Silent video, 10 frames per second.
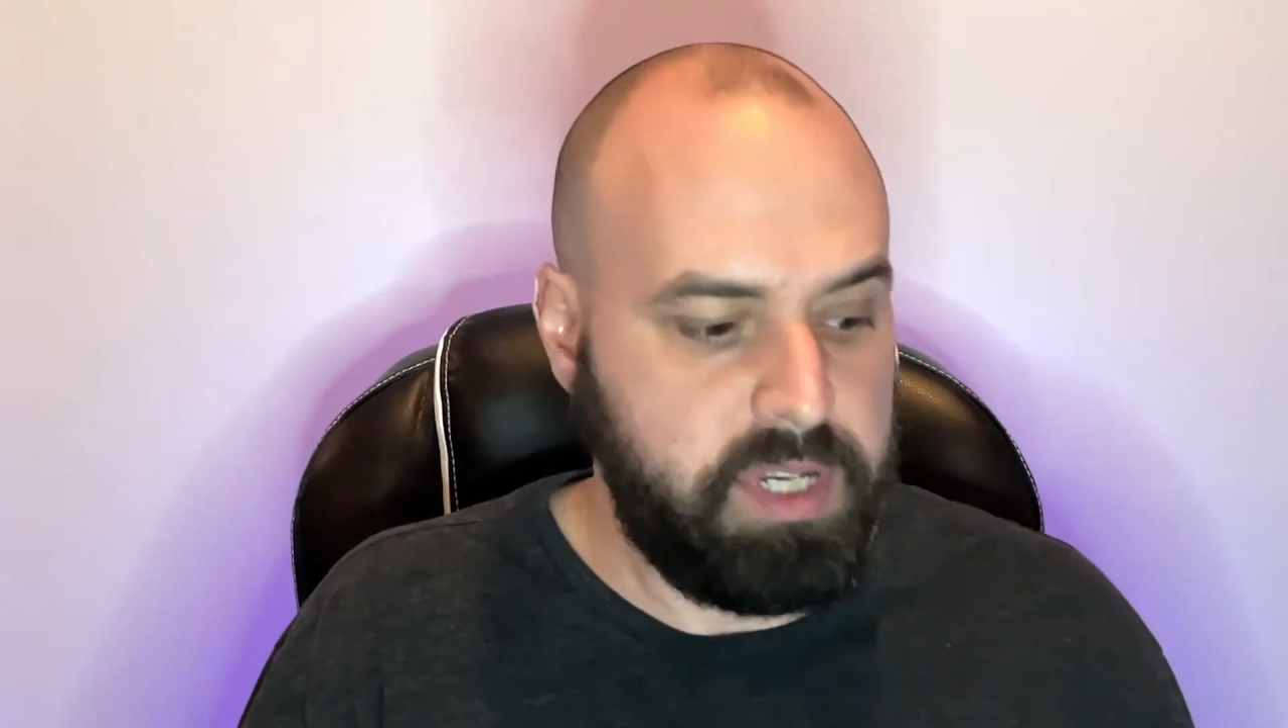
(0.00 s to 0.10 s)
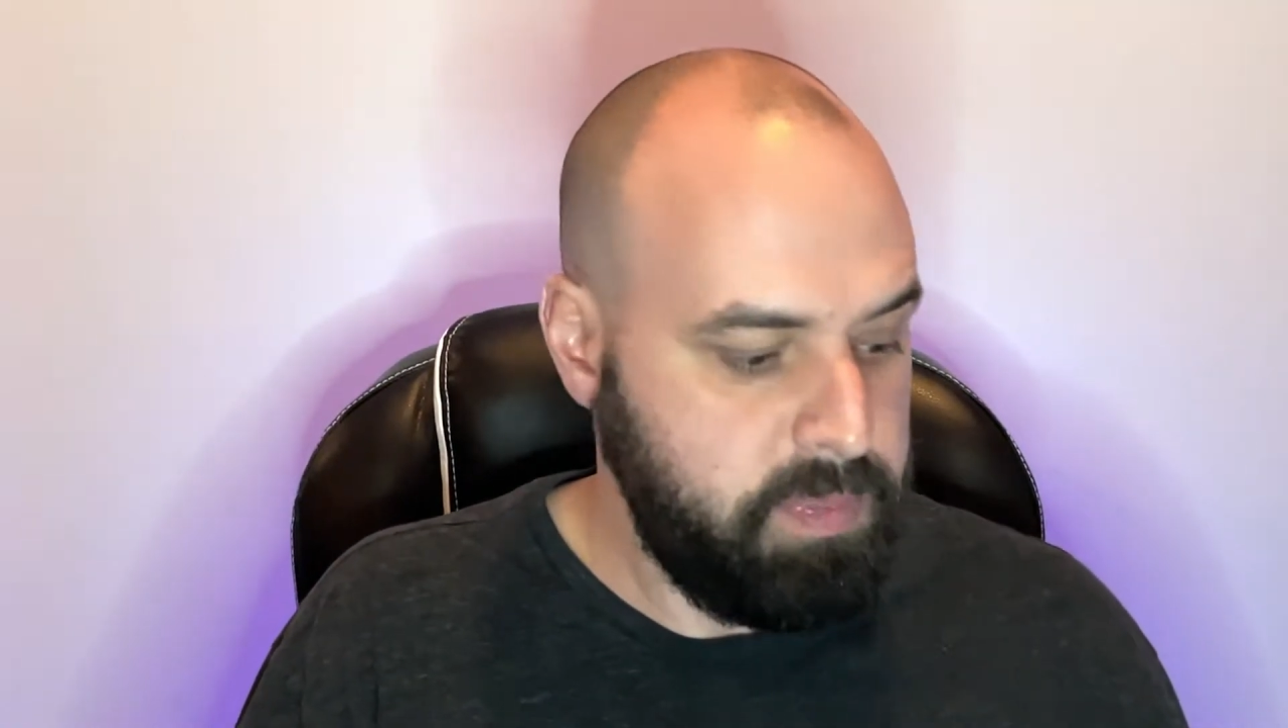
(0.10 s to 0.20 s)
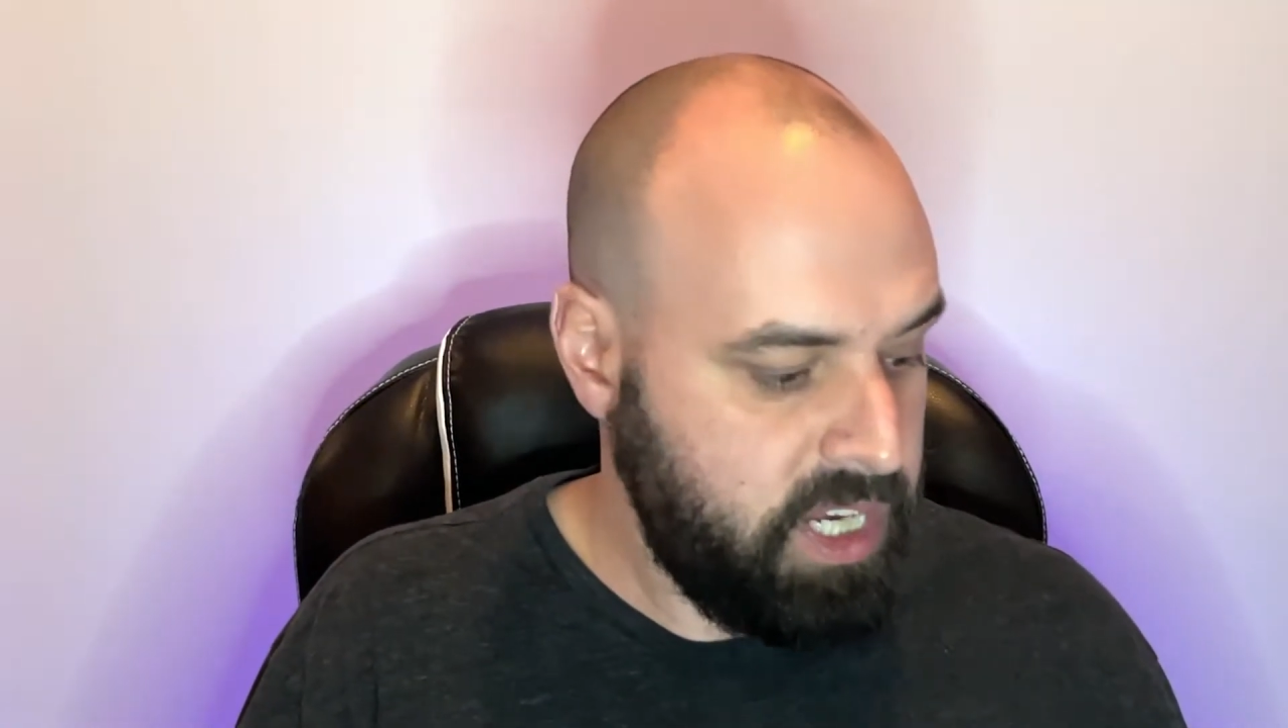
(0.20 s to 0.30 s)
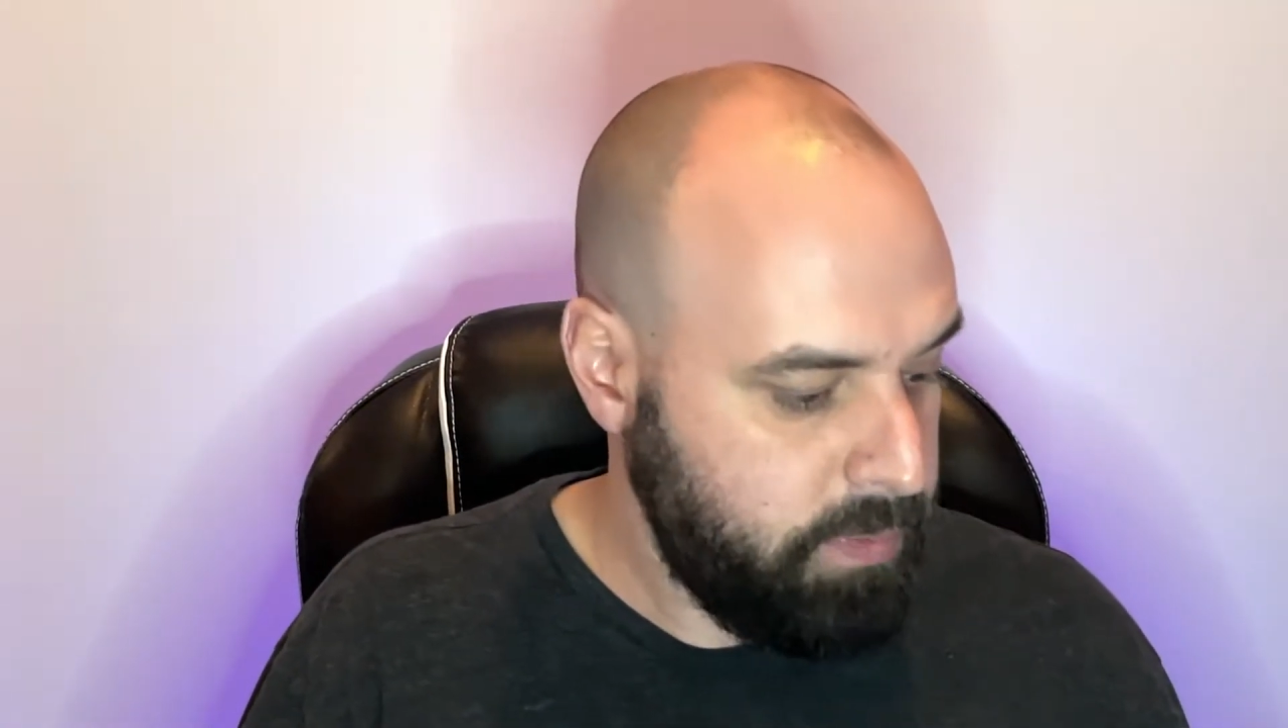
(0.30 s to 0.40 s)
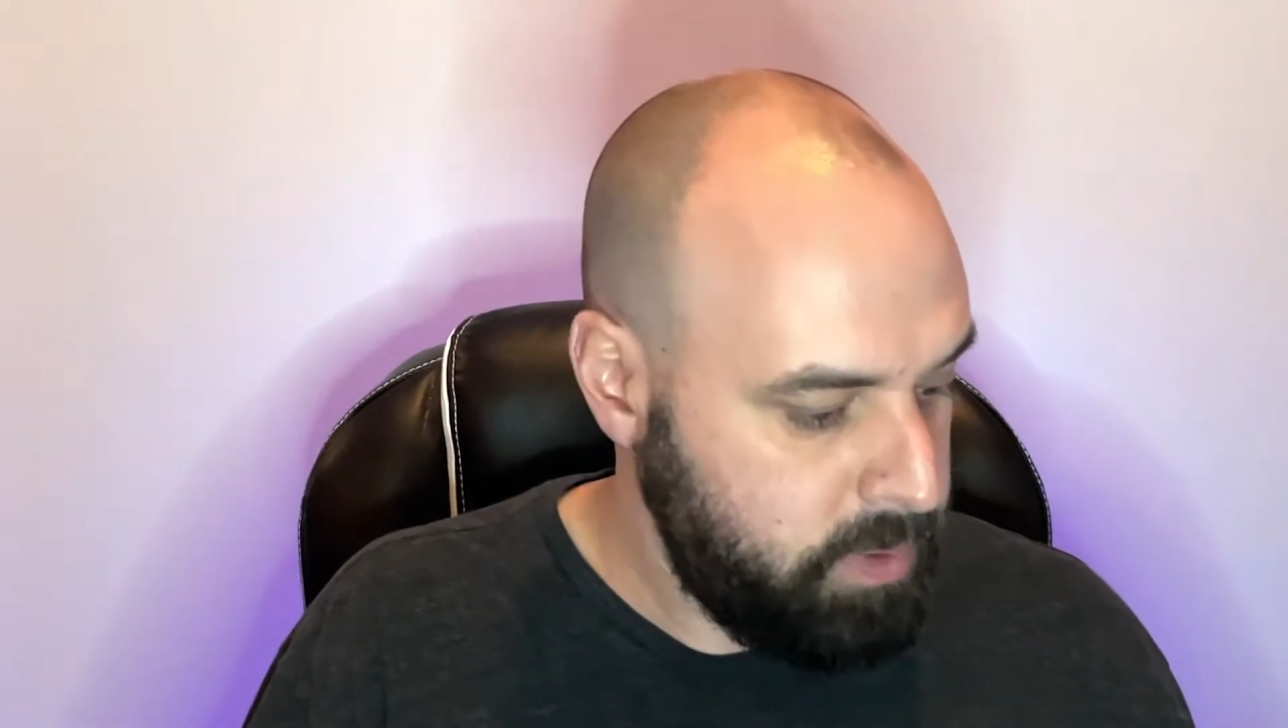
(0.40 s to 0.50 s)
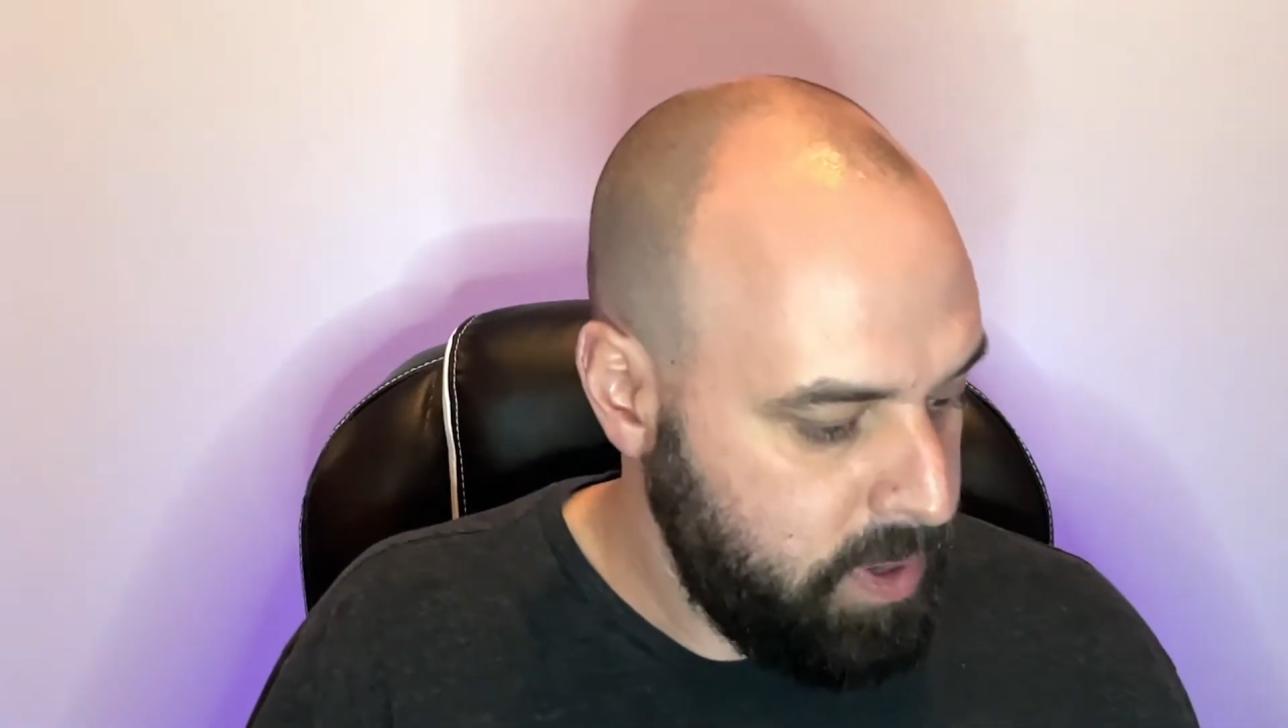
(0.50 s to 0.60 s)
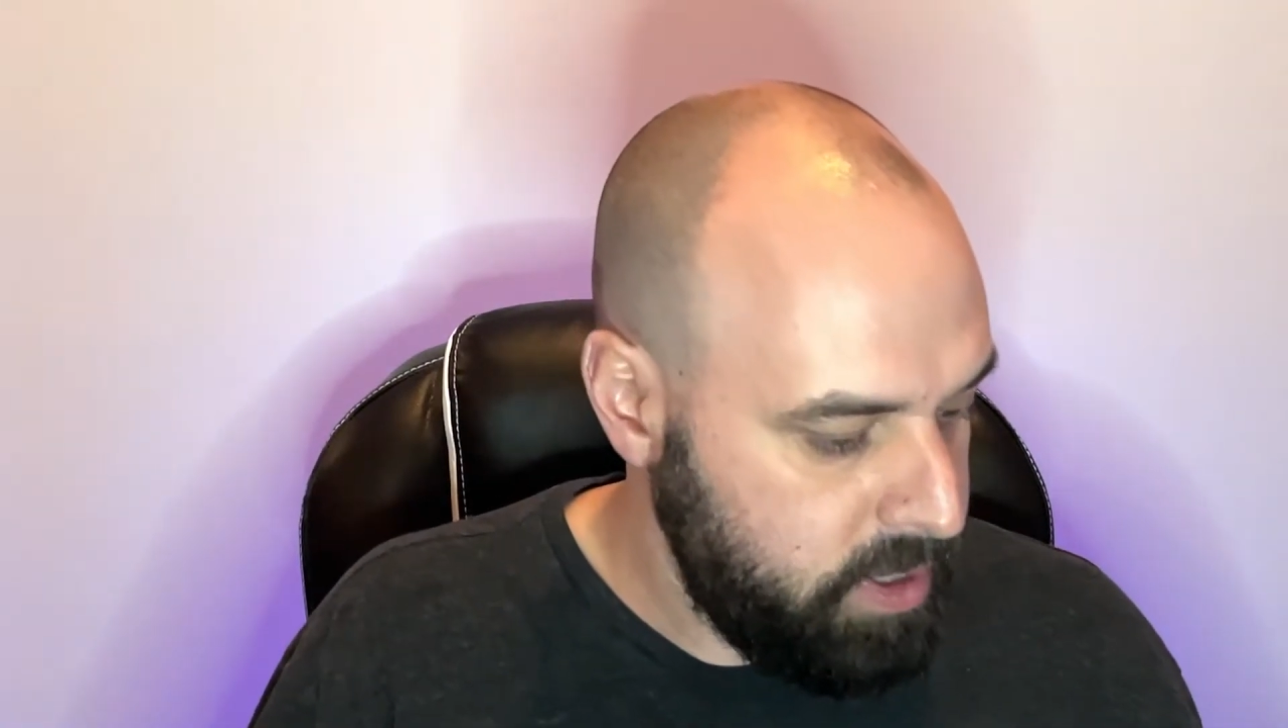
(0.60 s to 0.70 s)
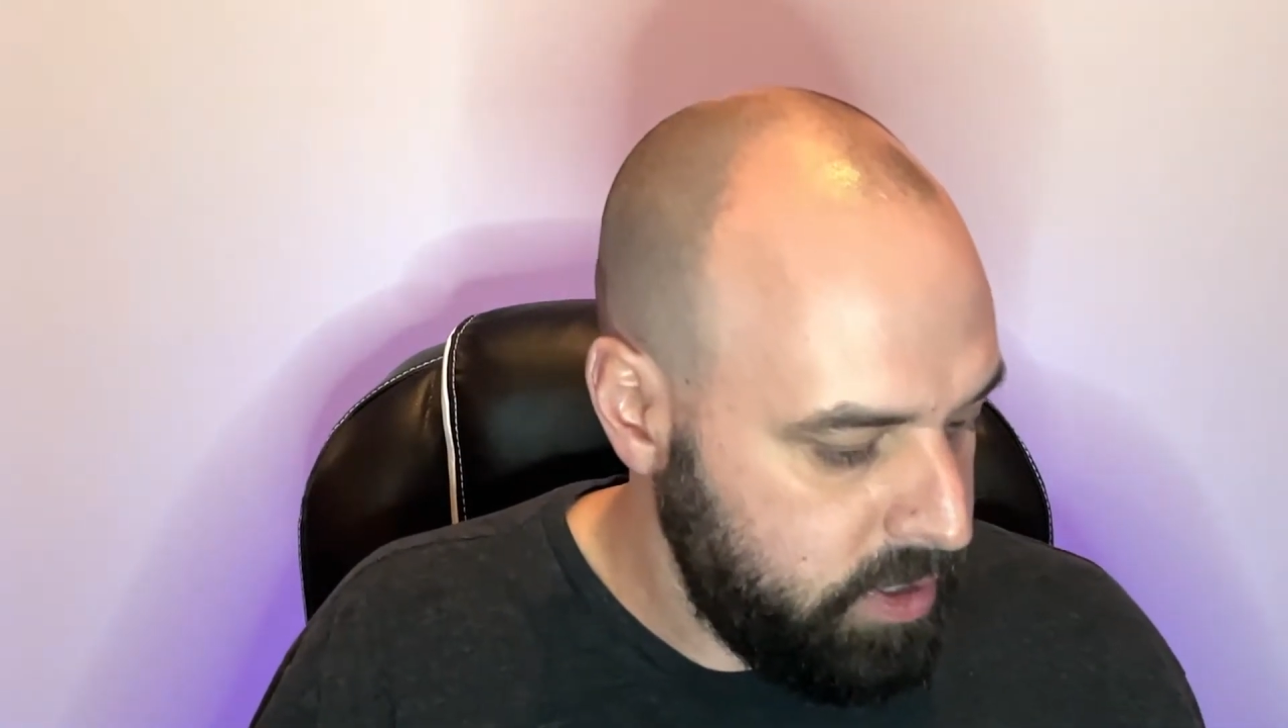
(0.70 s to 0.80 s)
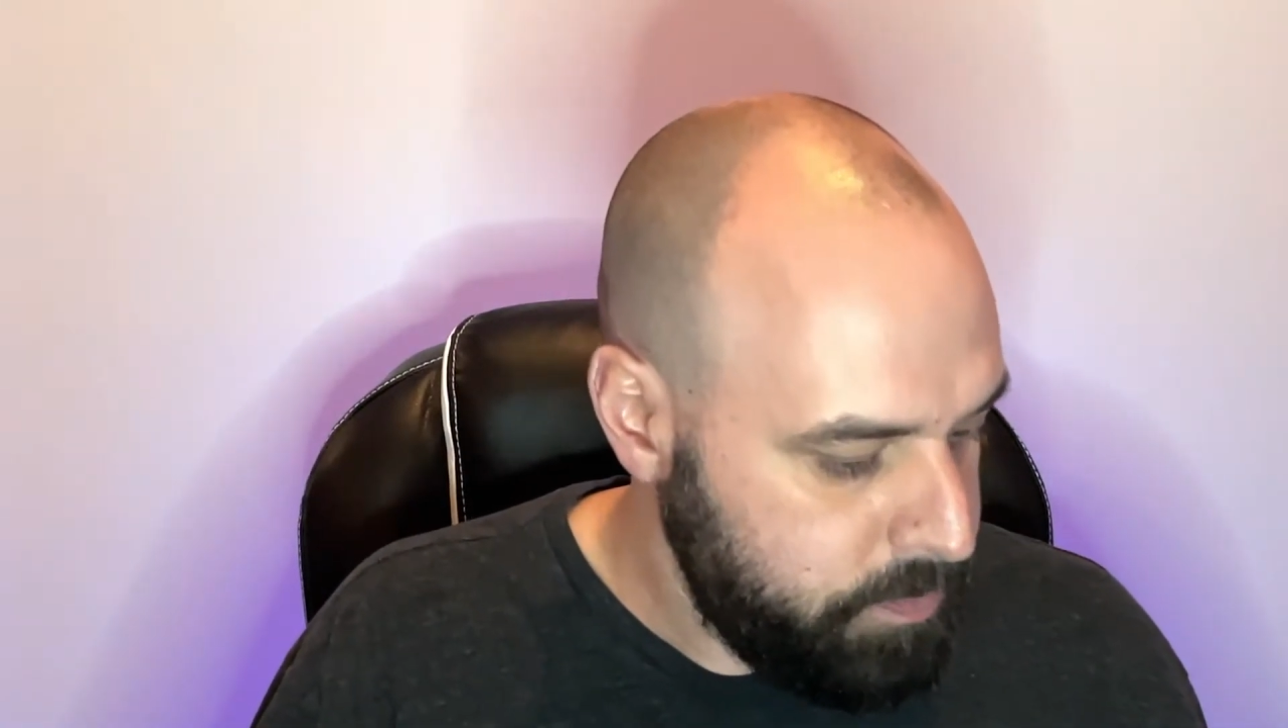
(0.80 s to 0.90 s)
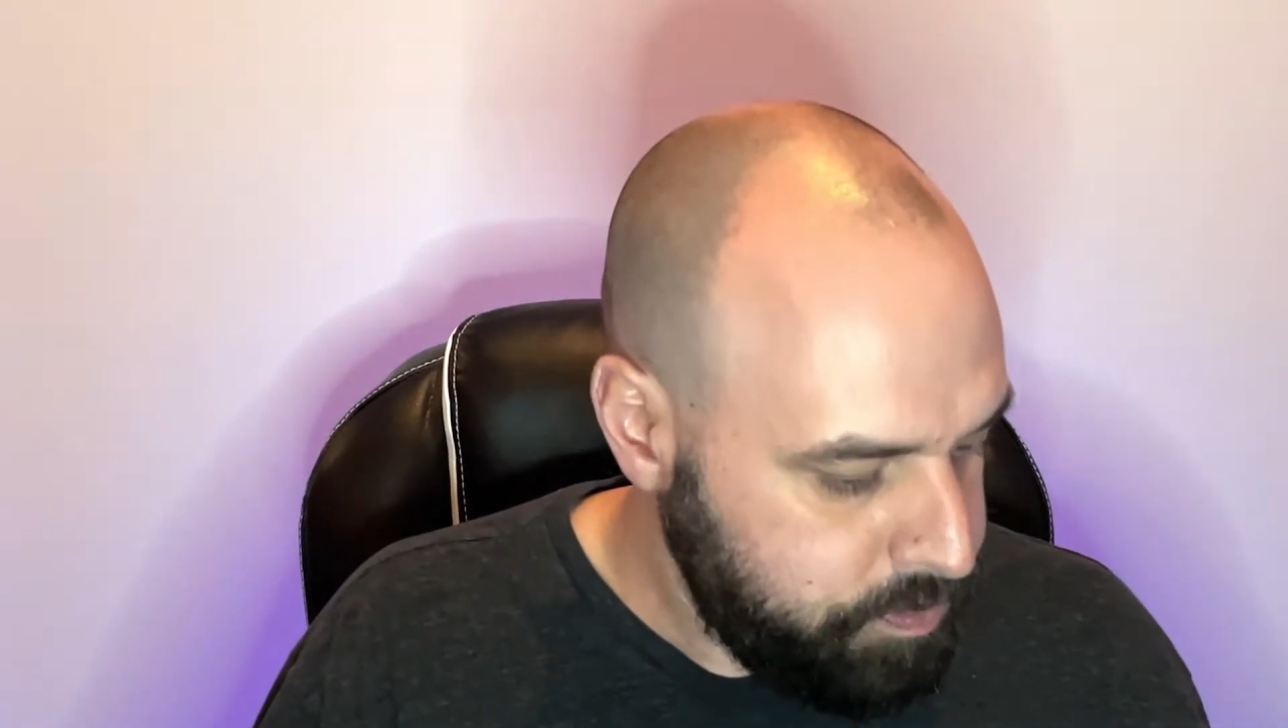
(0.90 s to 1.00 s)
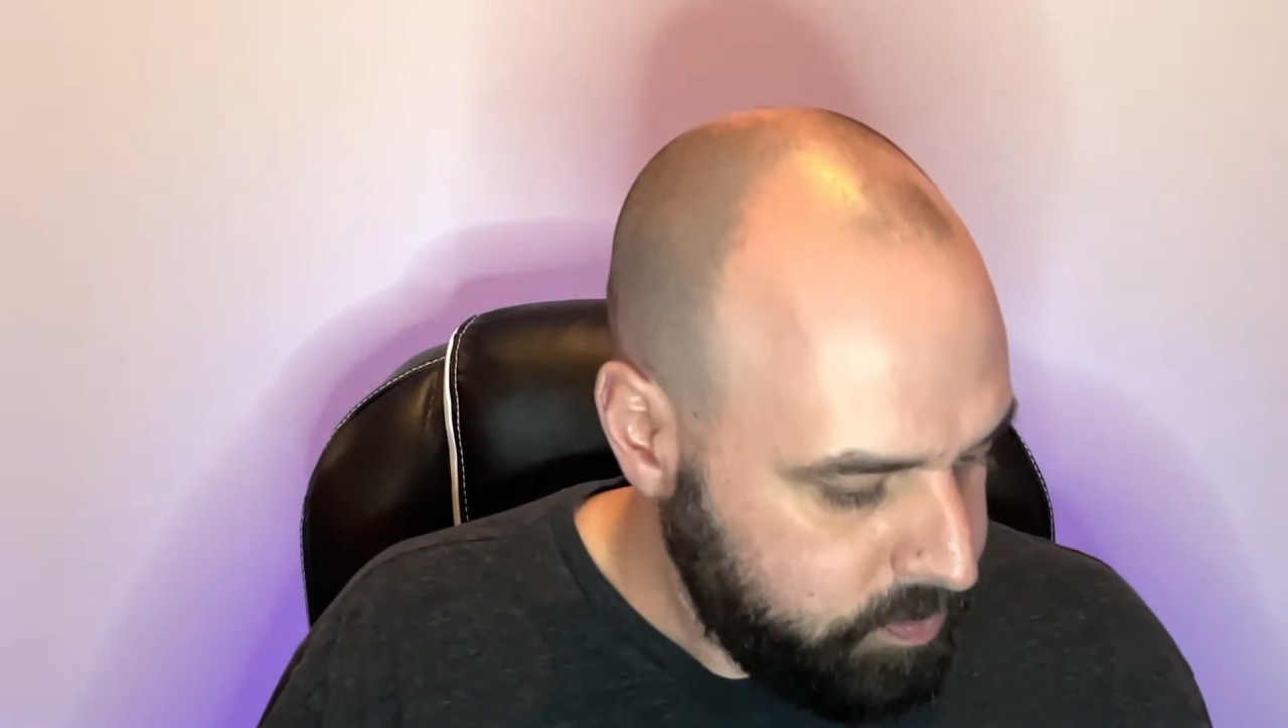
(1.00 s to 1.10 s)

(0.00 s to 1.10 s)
to becoming better.